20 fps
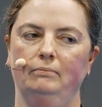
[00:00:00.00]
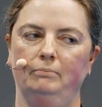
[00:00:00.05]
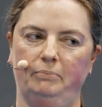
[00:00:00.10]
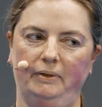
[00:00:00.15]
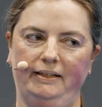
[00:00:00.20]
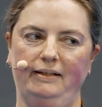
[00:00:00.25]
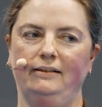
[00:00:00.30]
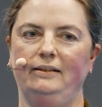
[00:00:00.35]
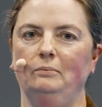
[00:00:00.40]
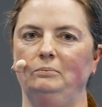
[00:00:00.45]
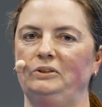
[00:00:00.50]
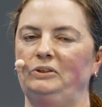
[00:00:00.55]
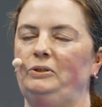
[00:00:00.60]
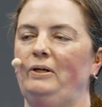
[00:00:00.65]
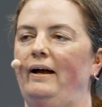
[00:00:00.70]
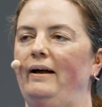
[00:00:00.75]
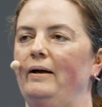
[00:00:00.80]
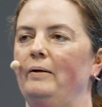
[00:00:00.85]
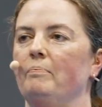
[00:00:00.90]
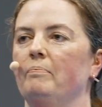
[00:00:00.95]
But get them to
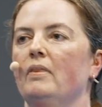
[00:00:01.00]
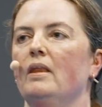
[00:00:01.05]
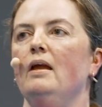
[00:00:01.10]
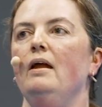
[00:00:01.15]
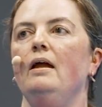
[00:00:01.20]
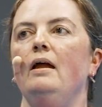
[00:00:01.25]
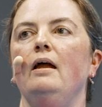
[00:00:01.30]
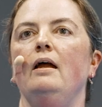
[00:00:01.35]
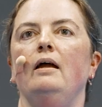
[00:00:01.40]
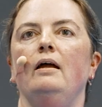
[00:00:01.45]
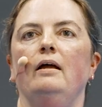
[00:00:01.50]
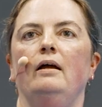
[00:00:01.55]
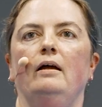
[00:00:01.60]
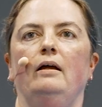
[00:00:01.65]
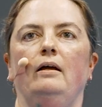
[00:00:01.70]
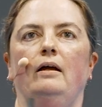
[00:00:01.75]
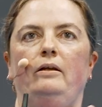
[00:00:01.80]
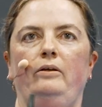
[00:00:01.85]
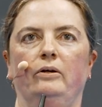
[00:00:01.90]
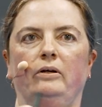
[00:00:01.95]
try it.
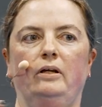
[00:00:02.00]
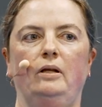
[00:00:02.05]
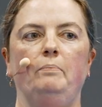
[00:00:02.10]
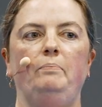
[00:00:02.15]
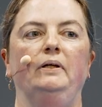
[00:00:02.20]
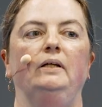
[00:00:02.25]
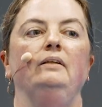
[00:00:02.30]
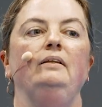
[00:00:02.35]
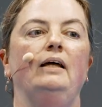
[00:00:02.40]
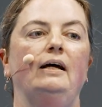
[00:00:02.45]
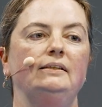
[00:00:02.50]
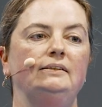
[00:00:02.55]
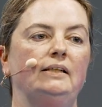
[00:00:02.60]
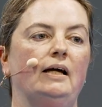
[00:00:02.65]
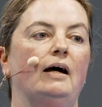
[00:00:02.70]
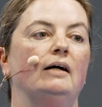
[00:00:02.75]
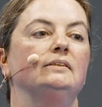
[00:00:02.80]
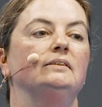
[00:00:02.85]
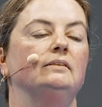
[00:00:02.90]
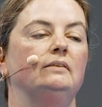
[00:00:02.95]
And you're going to build that
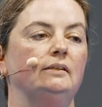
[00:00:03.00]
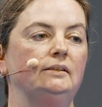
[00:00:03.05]
task